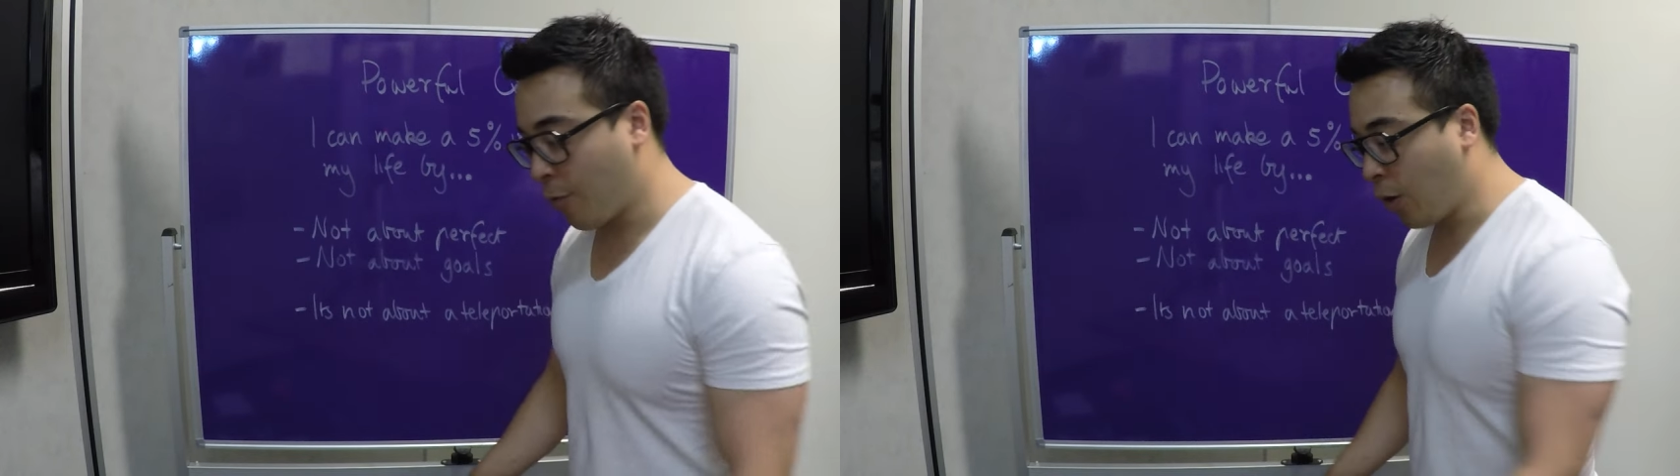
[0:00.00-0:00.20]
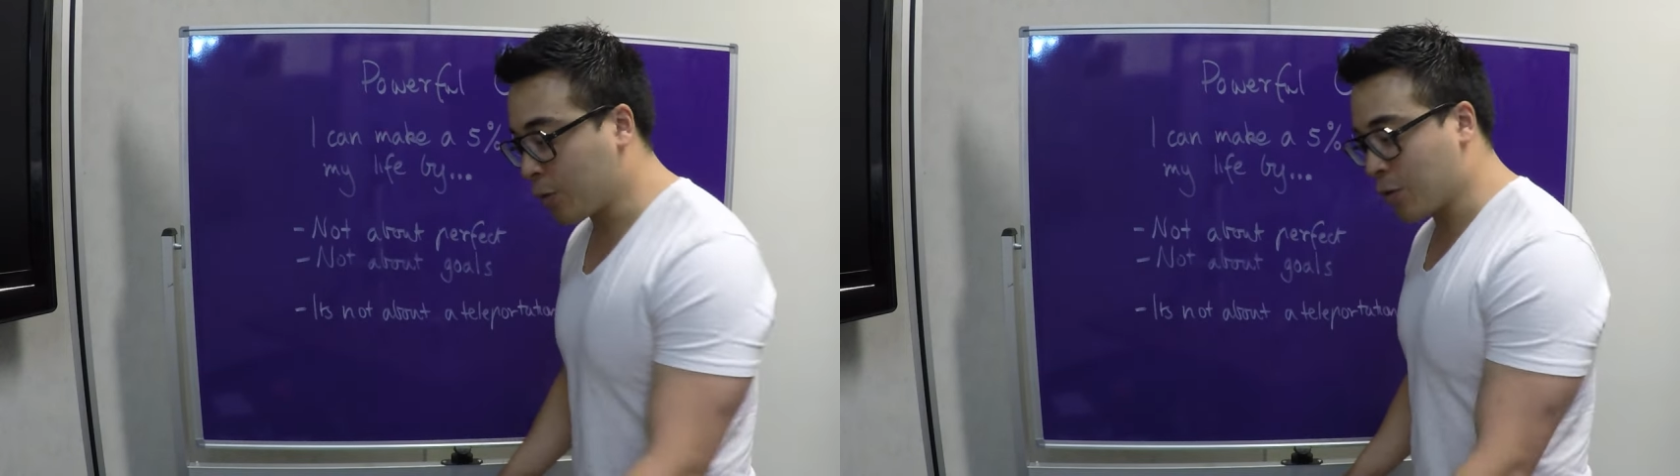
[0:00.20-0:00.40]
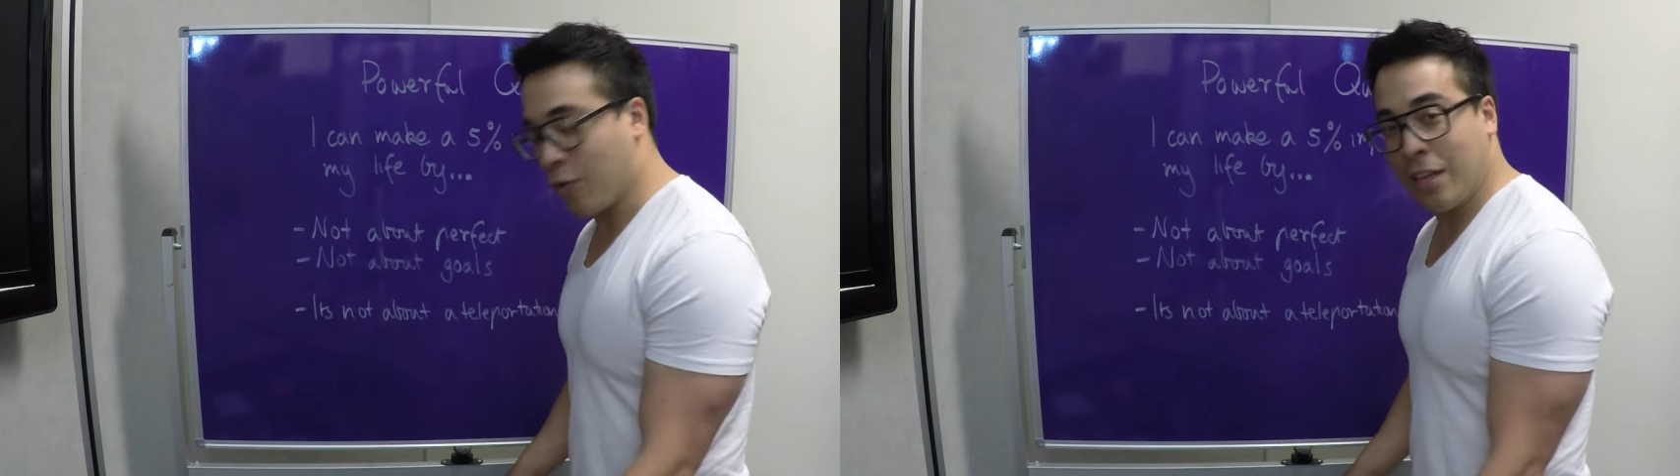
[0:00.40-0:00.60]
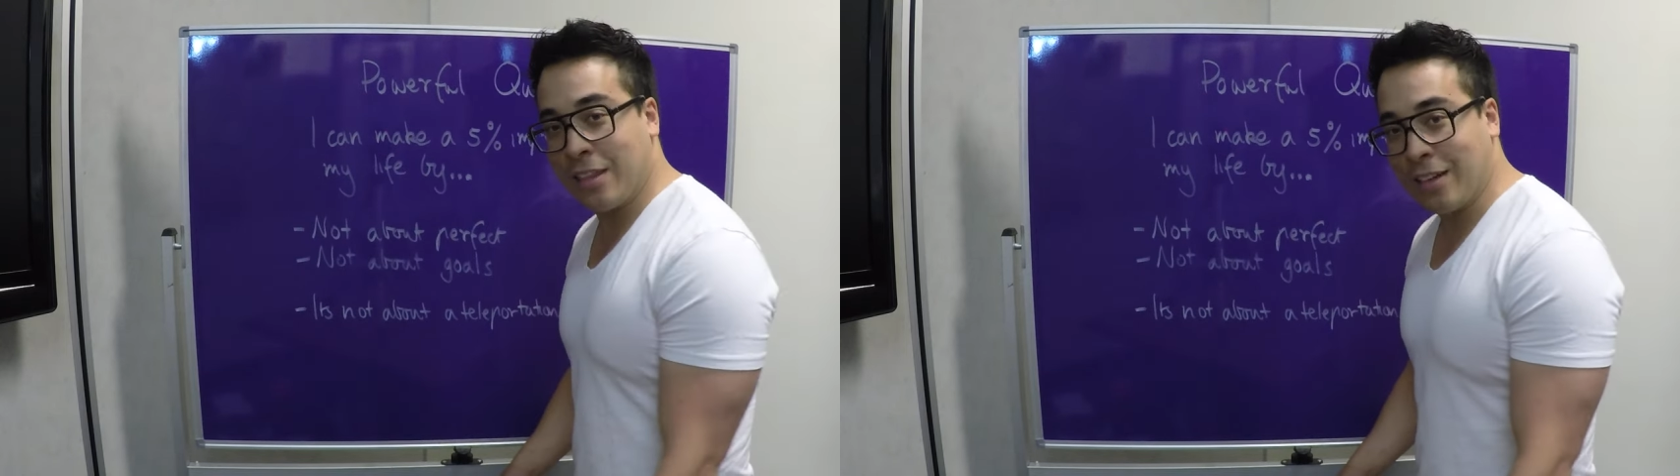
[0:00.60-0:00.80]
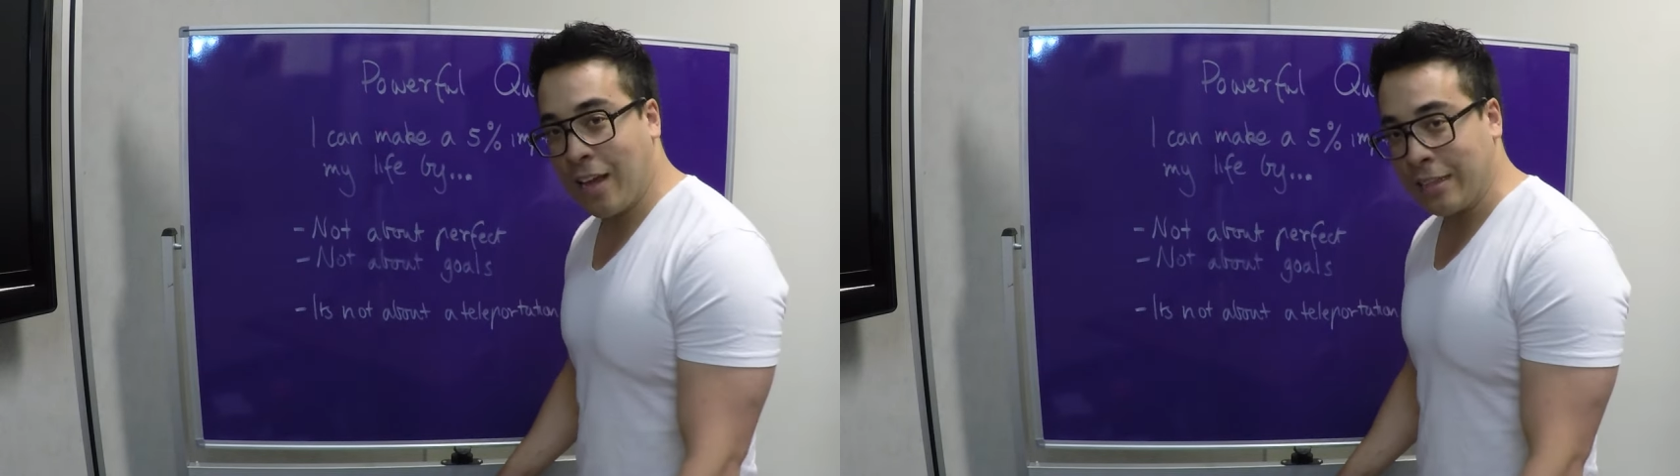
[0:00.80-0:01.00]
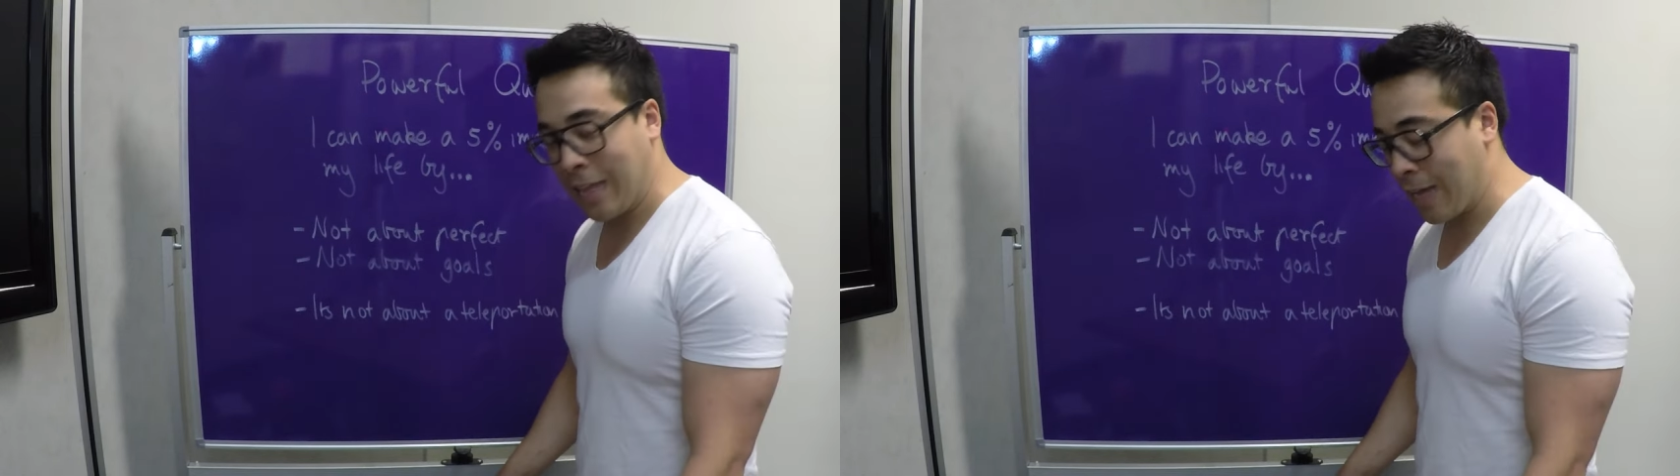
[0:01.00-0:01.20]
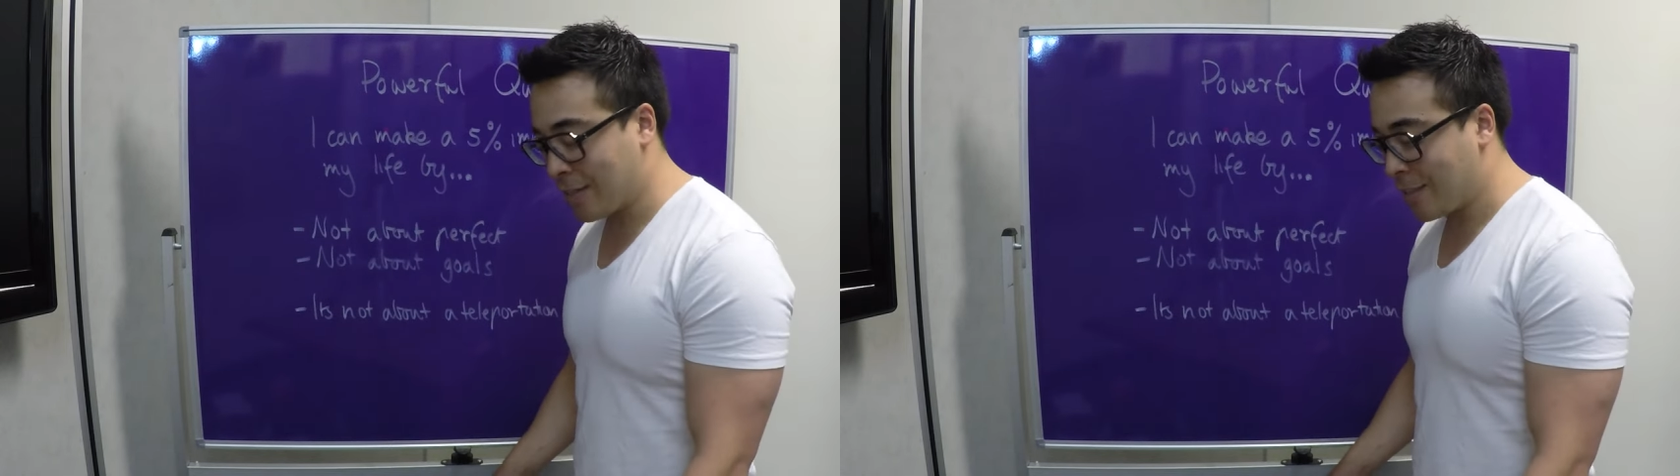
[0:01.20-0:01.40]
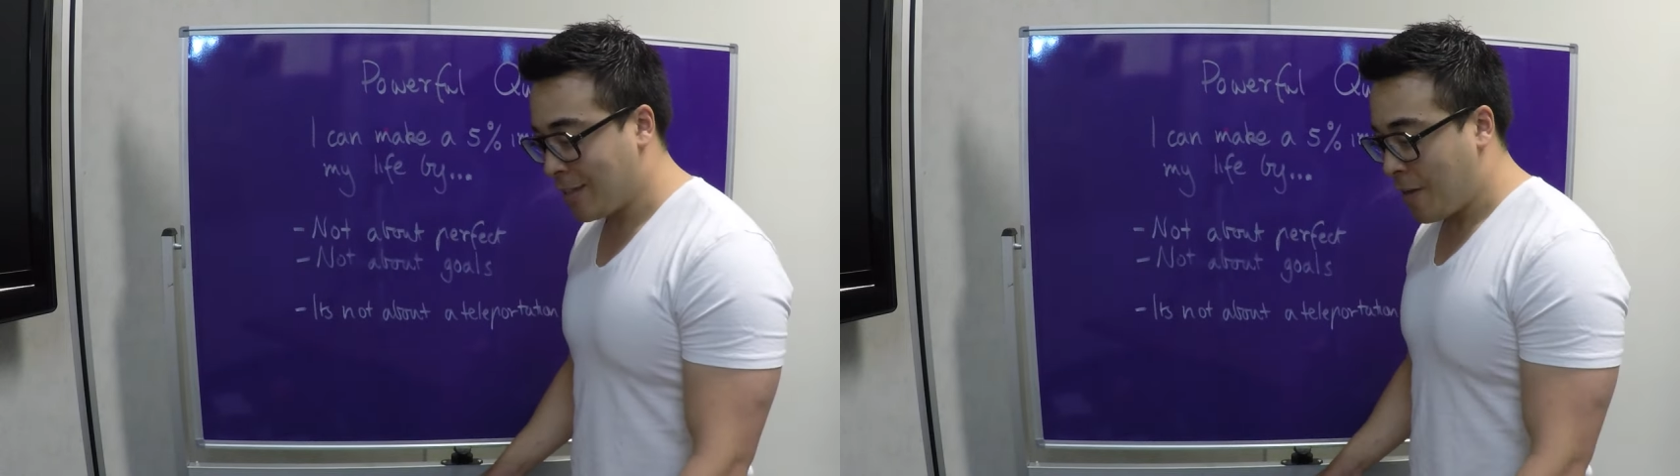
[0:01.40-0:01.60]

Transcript: rocks or anything like that.